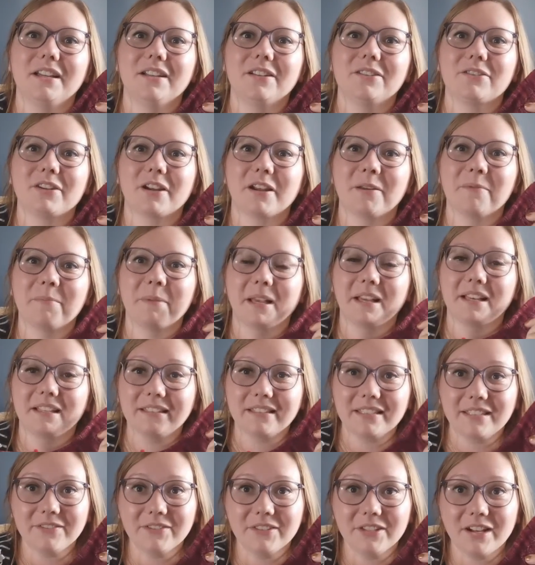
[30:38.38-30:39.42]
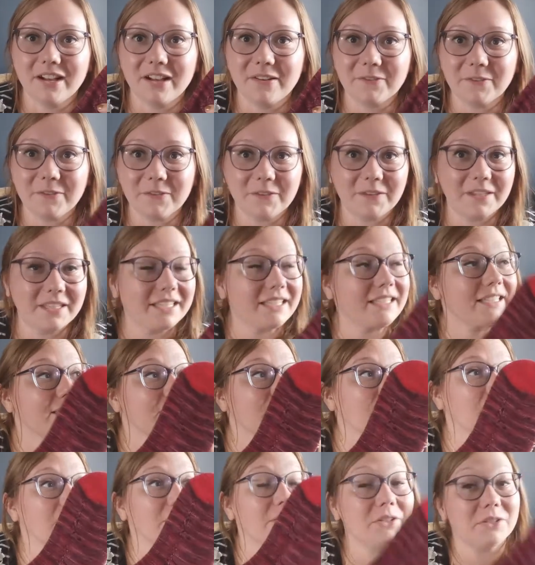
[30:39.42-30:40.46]
try and make a living off of this
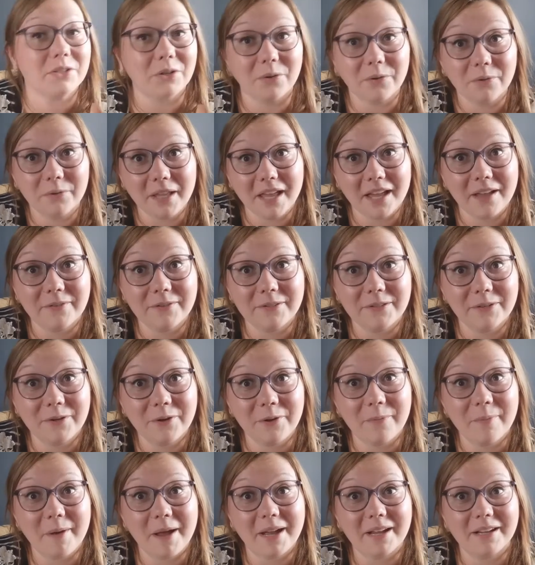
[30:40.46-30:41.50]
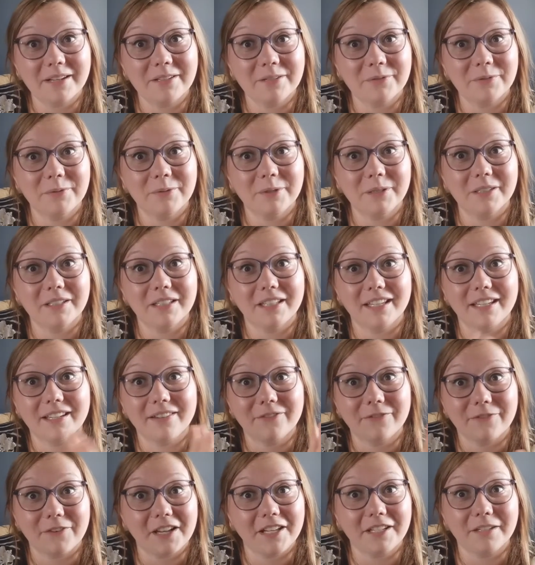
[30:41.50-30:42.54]
so I don't have to go back to like
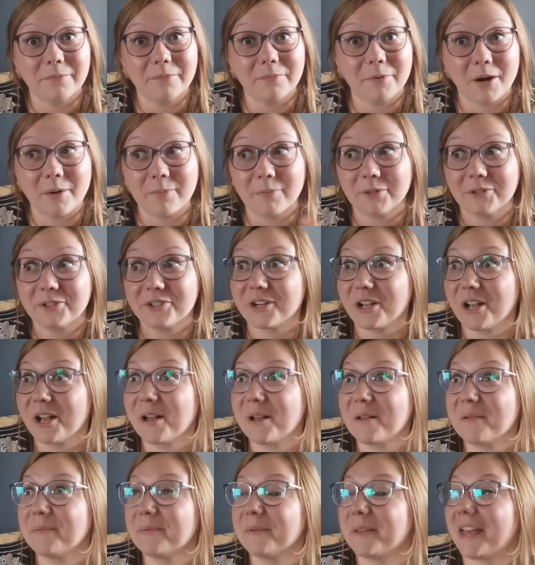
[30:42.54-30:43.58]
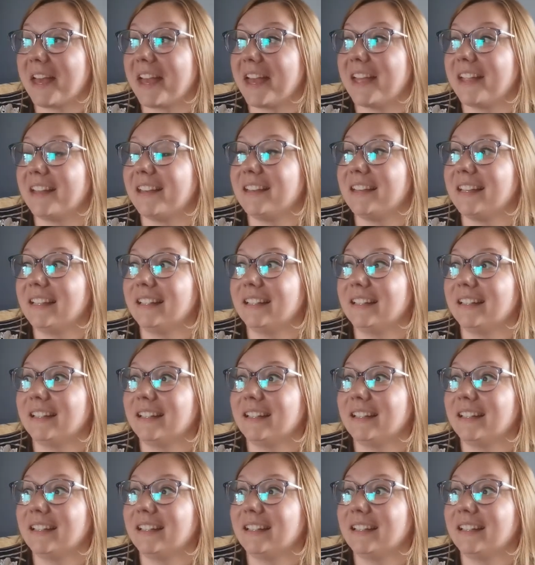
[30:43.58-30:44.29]
find a proper job. And